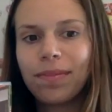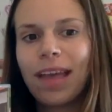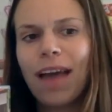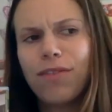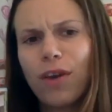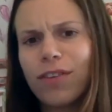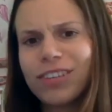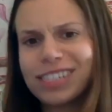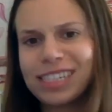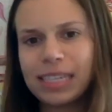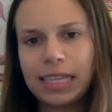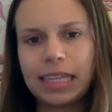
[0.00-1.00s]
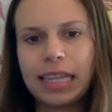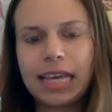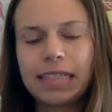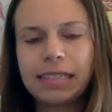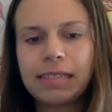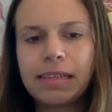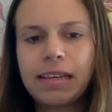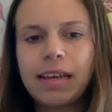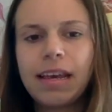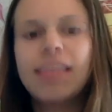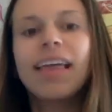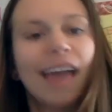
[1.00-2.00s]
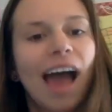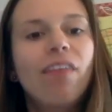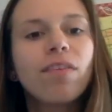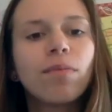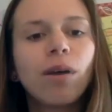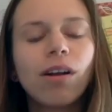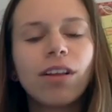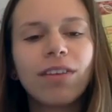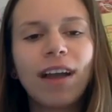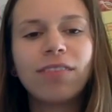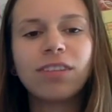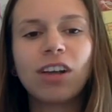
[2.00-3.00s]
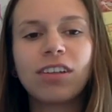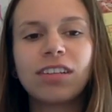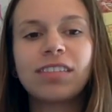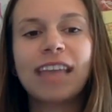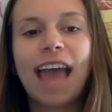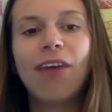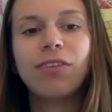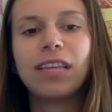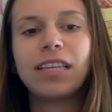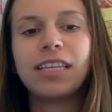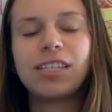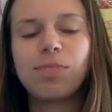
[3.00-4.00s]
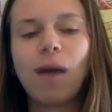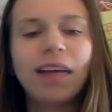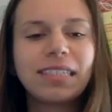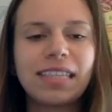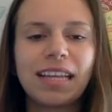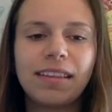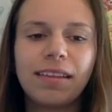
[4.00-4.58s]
Have you ever seen this? They have them all around our town in East Boston.